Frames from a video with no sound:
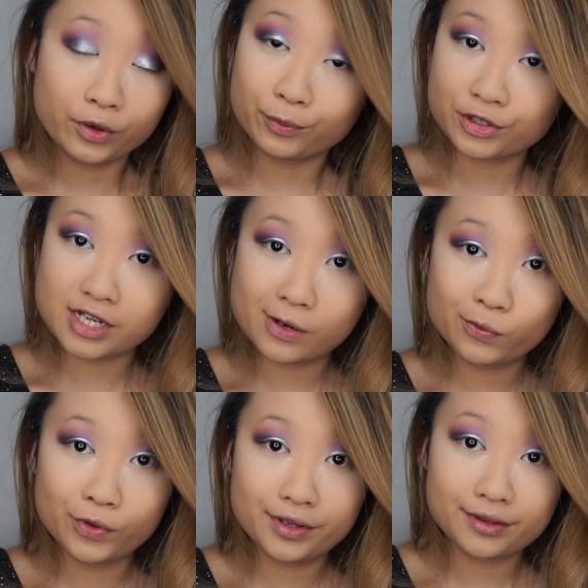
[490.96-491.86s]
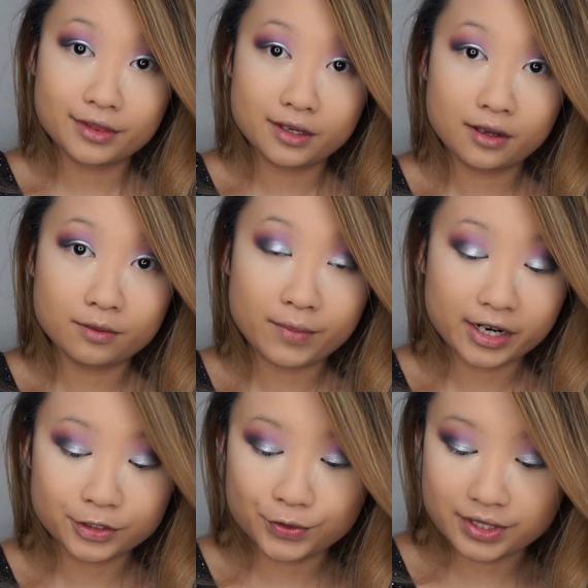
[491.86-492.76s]
One more time with the
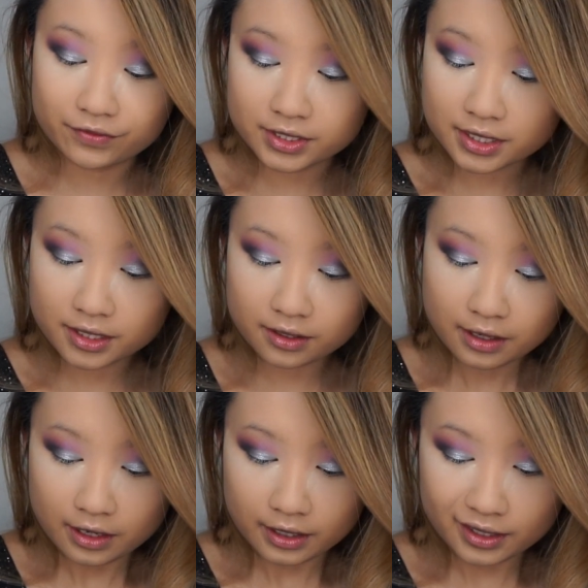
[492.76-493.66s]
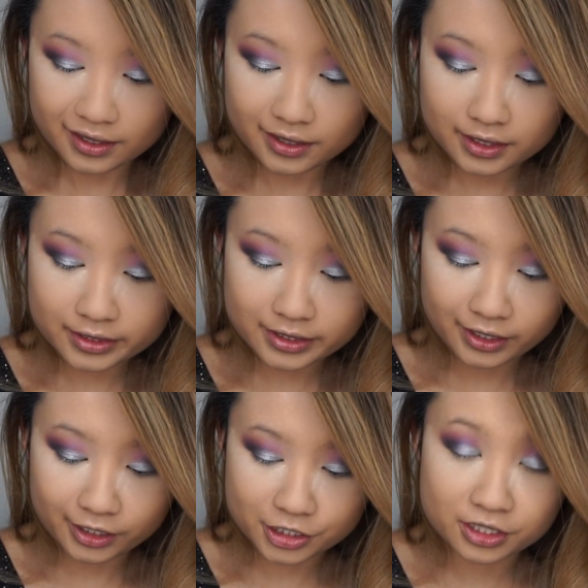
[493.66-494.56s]
MAC 217 and a
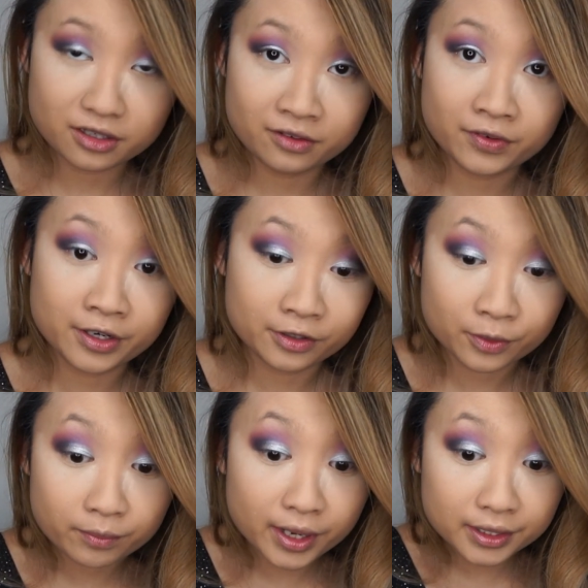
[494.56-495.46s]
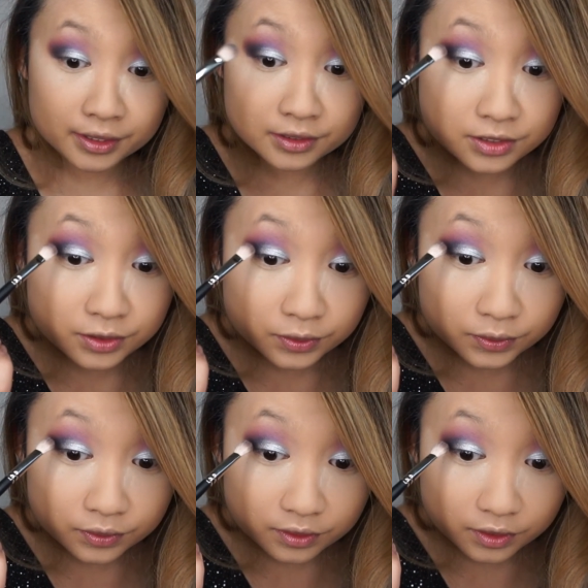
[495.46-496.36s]
touch of Heirloom back
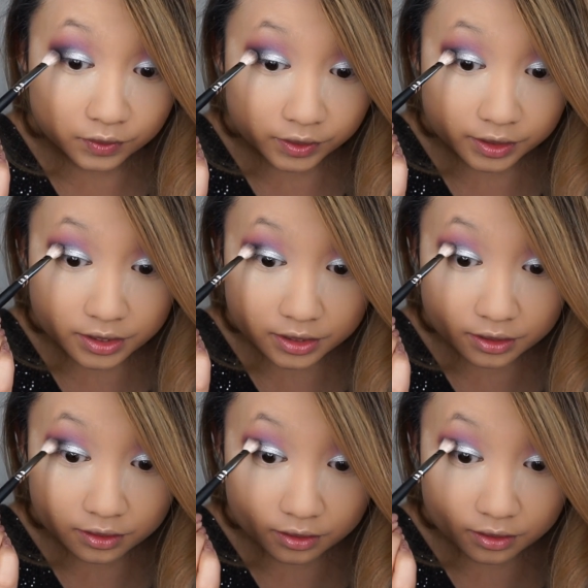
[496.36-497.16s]
into the crease.